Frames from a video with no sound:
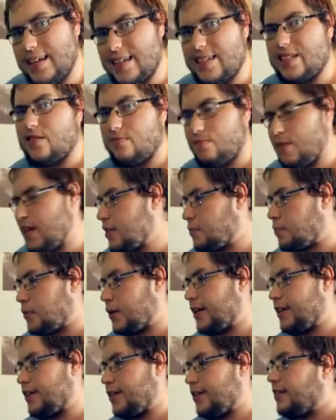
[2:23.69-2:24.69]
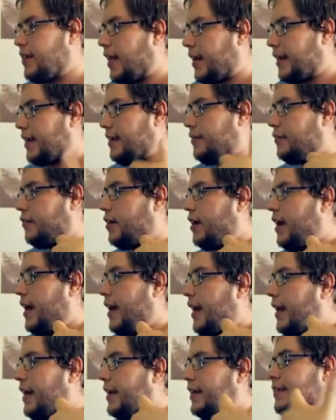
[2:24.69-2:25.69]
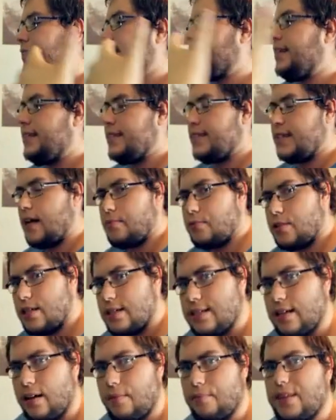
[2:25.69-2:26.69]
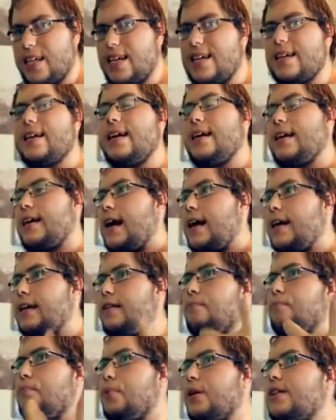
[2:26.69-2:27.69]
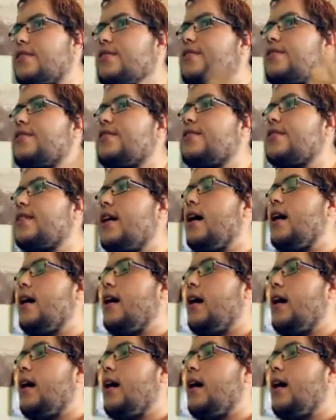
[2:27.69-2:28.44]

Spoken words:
is pretty good. Like it leads up to something. It kind of builds